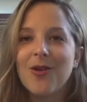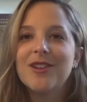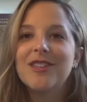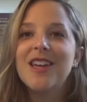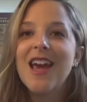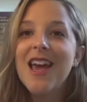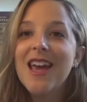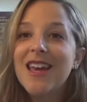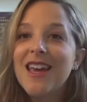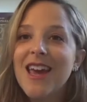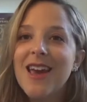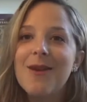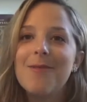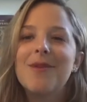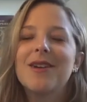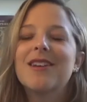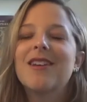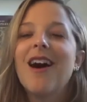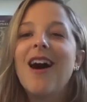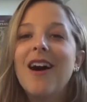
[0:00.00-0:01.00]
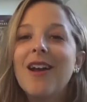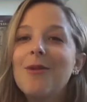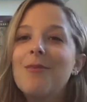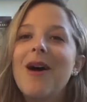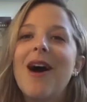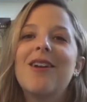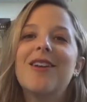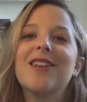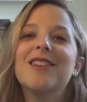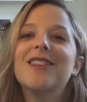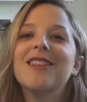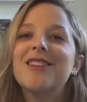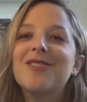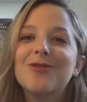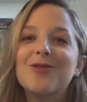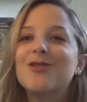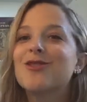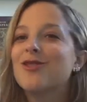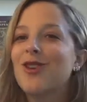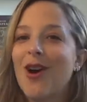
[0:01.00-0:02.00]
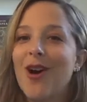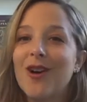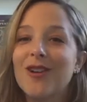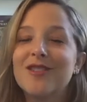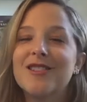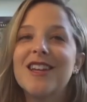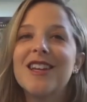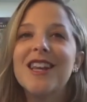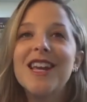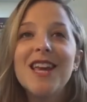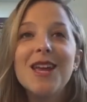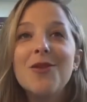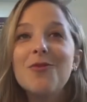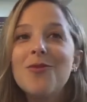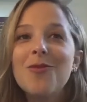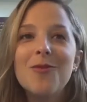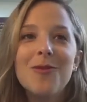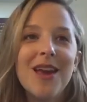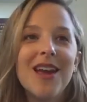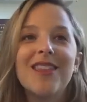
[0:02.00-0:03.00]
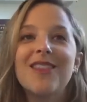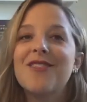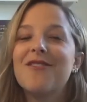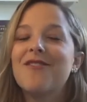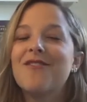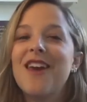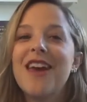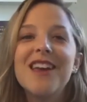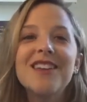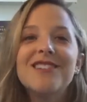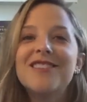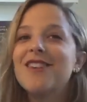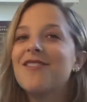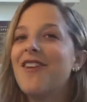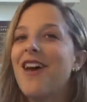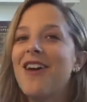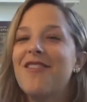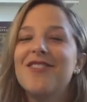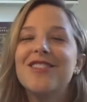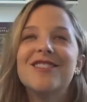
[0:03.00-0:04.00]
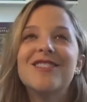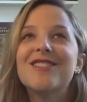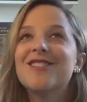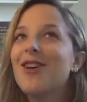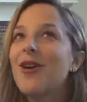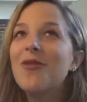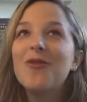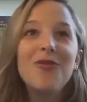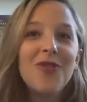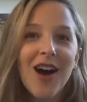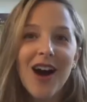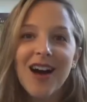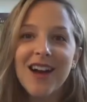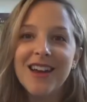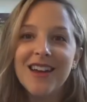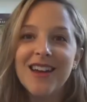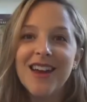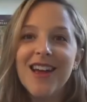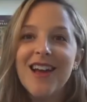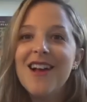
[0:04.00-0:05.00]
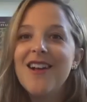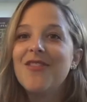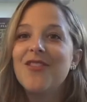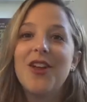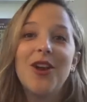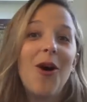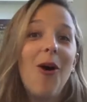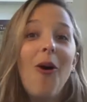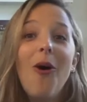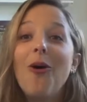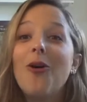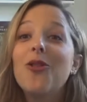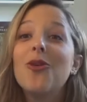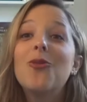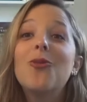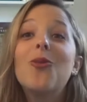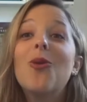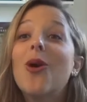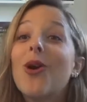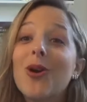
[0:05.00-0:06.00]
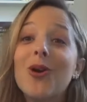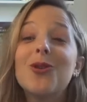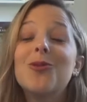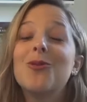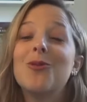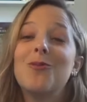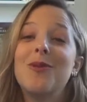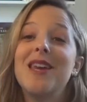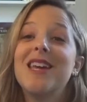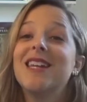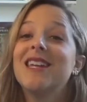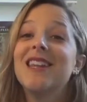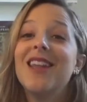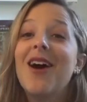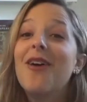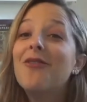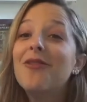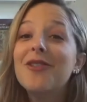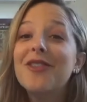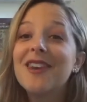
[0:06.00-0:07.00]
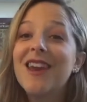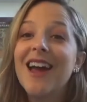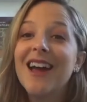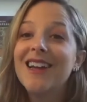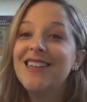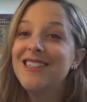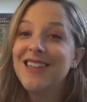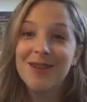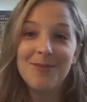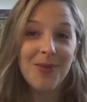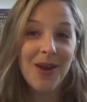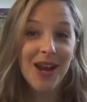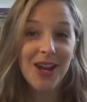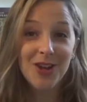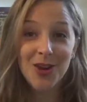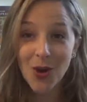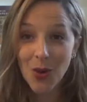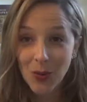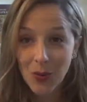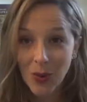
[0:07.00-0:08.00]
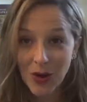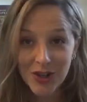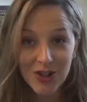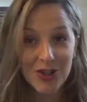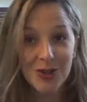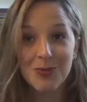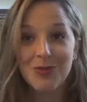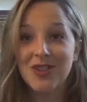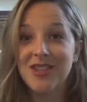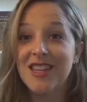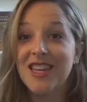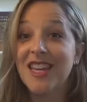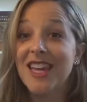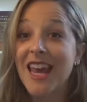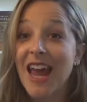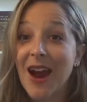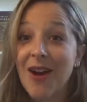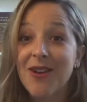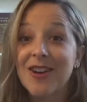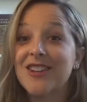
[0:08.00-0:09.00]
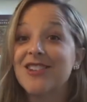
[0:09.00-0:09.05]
"Take him and cut him out in little stars, and he will make the face of heaven so fine that all the world will be in love with night and pay no worship to the garish